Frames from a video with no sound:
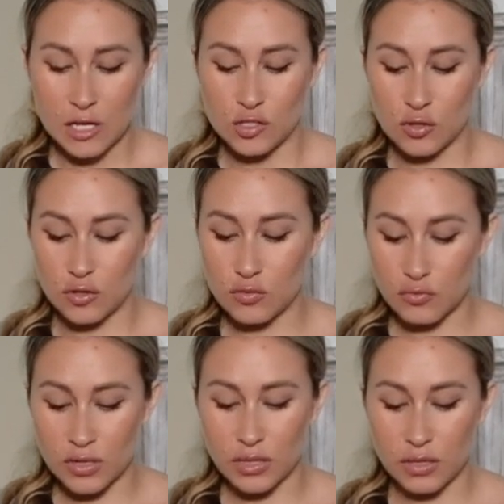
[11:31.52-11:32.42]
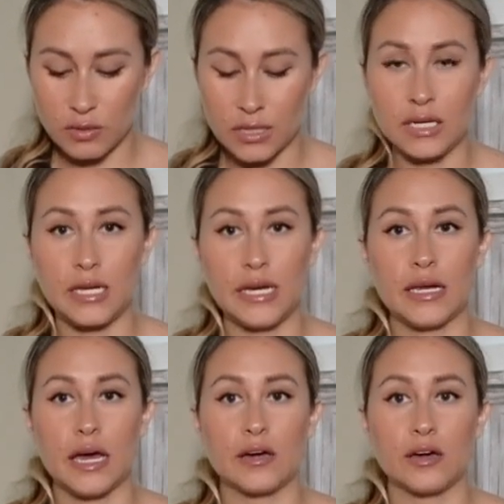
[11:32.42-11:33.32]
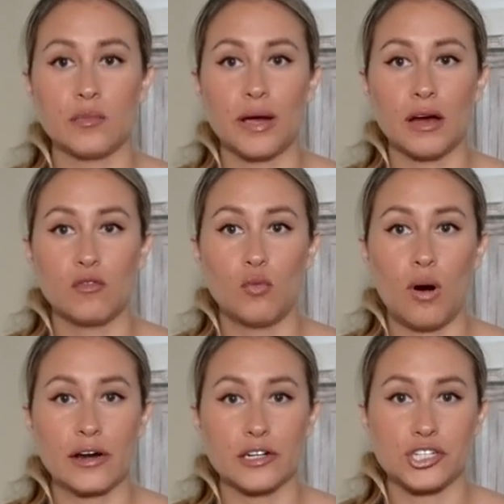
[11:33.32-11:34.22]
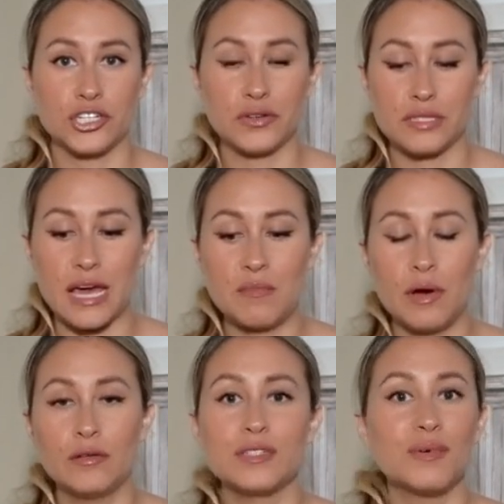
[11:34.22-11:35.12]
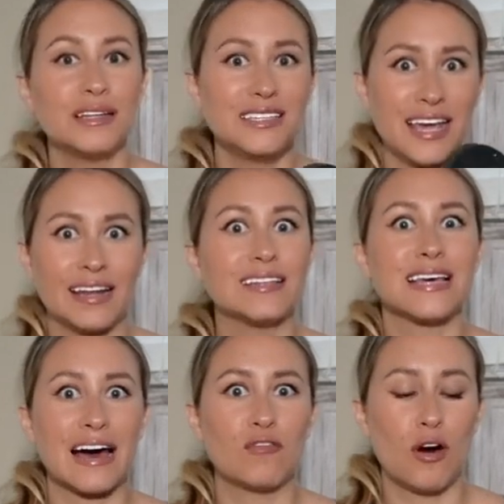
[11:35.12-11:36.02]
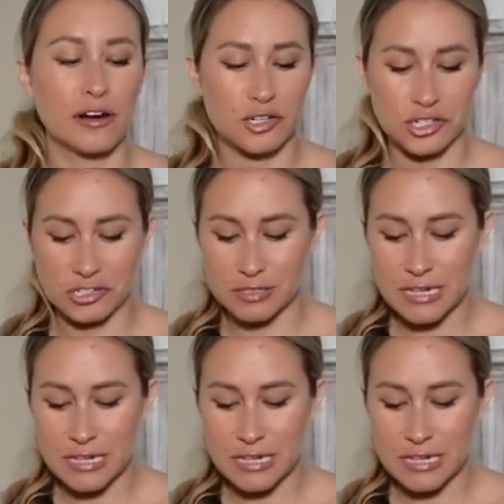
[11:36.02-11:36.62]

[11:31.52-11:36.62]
So you really, really need a good pair of water shoes. And most Montanans have water shoes.